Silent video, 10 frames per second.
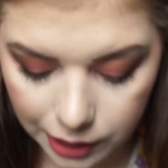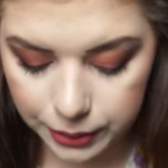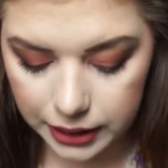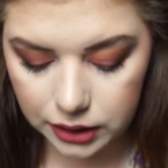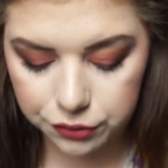I'm
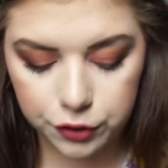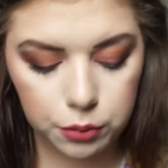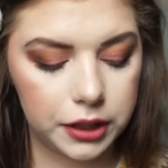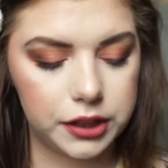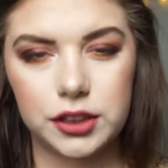panning a few
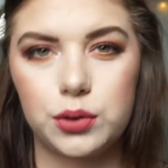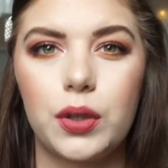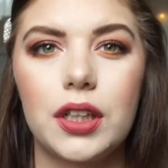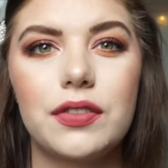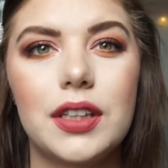blushes.
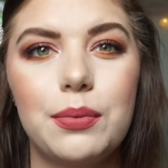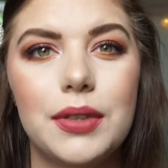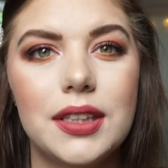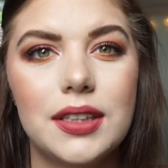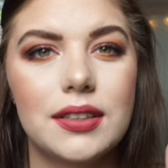One of
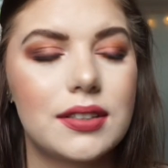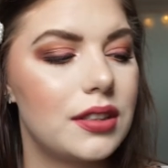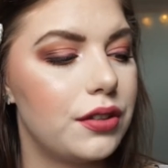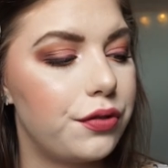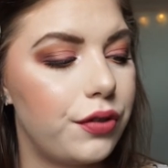them is
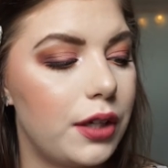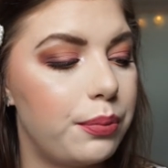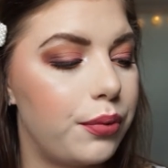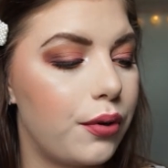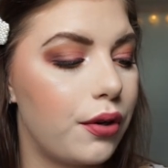the
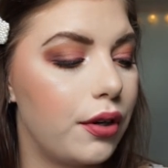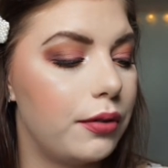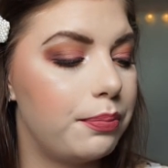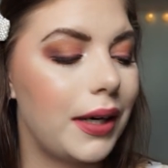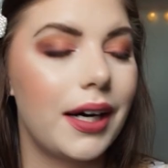Frat
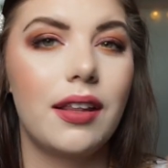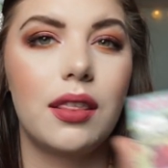Boy by